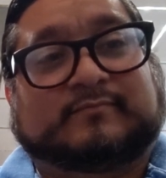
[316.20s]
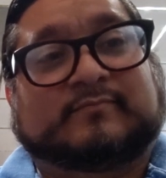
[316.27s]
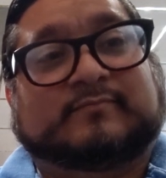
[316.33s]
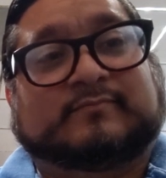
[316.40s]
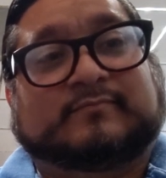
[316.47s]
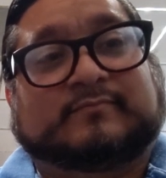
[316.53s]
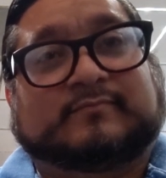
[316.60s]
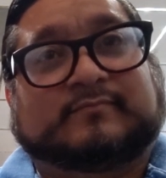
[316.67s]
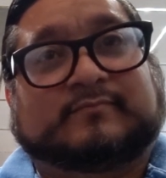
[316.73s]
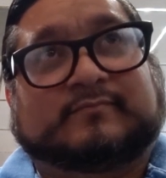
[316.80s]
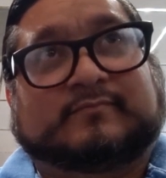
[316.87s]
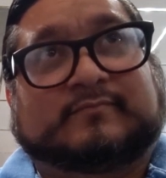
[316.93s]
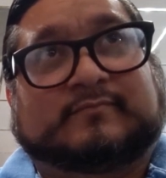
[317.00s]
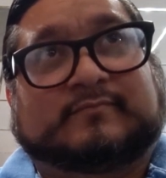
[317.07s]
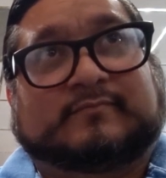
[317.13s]

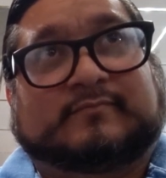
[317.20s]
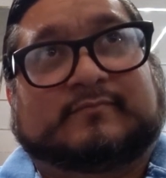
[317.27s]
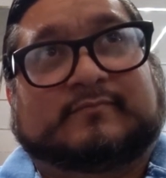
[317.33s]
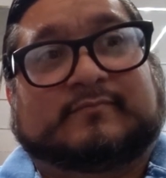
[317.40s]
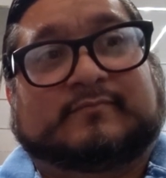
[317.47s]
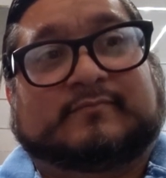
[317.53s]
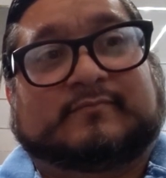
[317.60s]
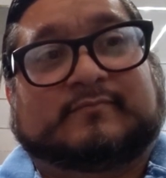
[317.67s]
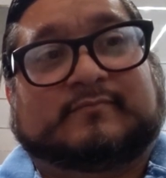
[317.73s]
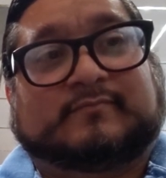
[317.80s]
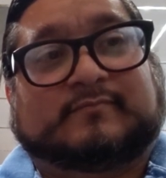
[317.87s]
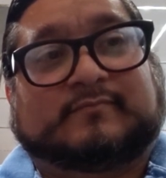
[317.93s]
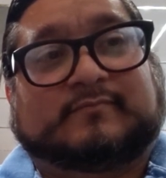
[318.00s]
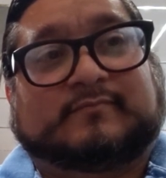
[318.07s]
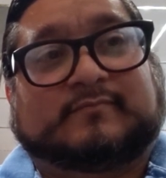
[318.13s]

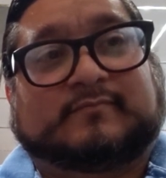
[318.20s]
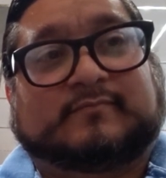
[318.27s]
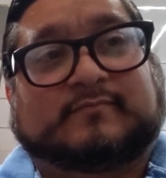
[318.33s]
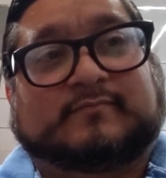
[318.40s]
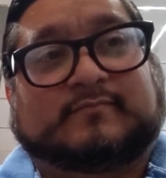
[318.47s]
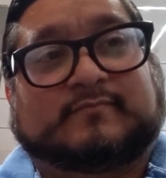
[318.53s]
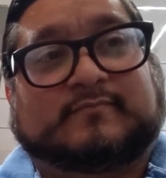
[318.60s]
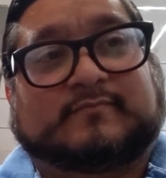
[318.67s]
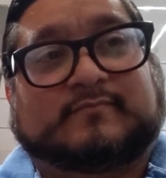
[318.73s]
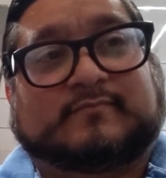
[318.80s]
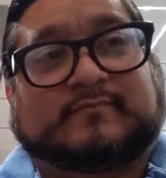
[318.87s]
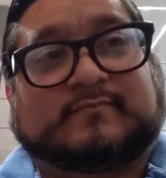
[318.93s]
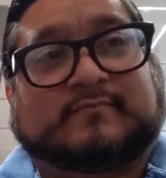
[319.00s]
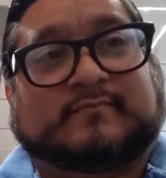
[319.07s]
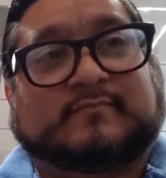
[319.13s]

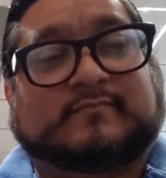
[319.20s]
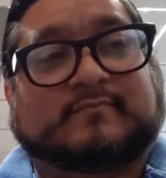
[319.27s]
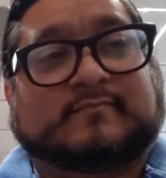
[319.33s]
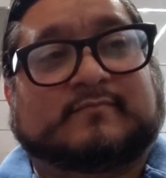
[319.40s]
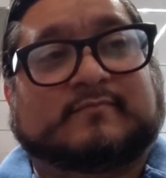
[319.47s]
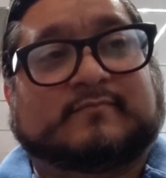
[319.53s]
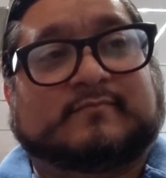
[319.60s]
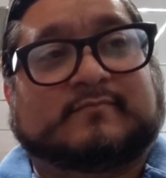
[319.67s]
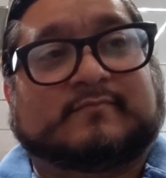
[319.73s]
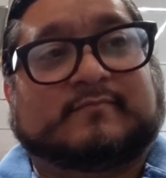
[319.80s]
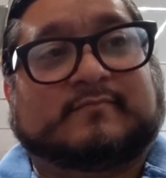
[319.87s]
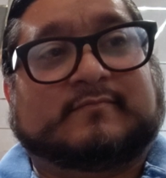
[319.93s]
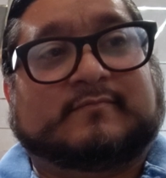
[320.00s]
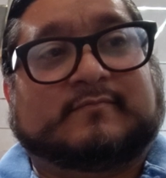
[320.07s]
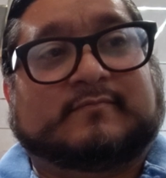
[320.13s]

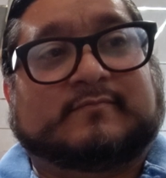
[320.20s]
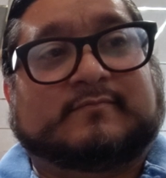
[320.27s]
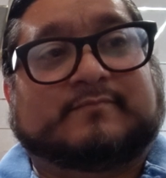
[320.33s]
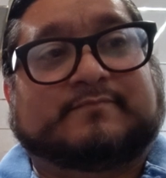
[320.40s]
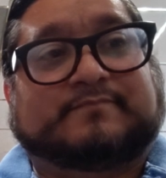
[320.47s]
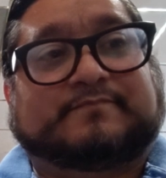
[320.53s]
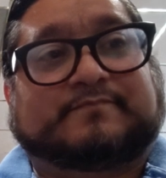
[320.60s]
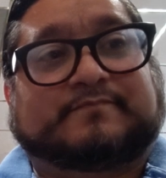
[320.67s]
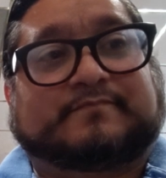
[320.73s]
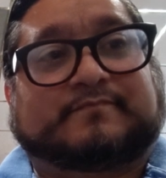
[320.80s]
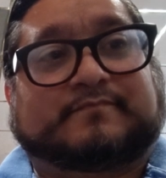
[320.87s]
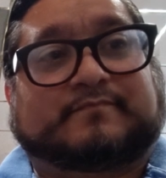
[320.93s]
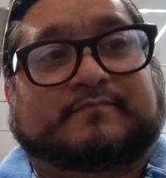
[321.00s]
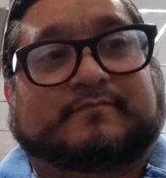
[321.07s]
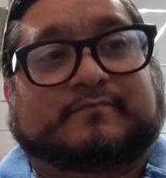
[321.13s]

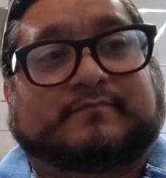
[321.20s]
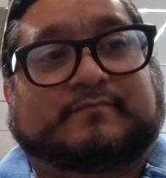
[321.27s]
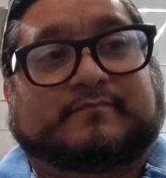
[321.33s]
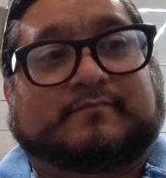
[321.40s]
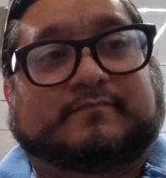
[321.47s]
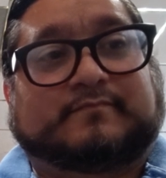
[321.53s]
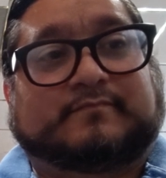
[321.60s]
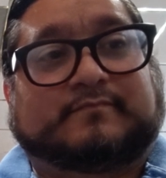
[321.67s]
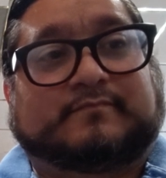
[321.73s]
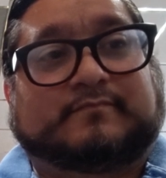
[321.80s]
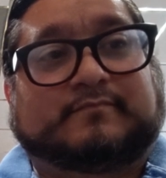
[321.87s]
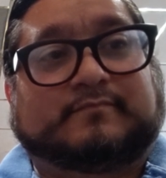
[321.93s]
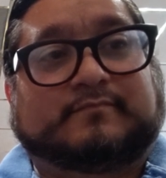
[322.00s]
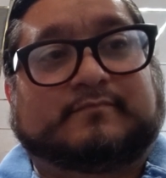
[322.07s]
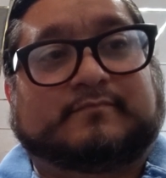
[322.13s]

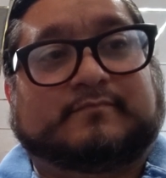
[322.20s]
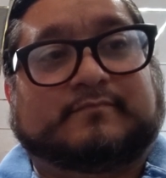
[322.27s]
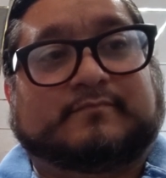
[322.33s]
(not speaking)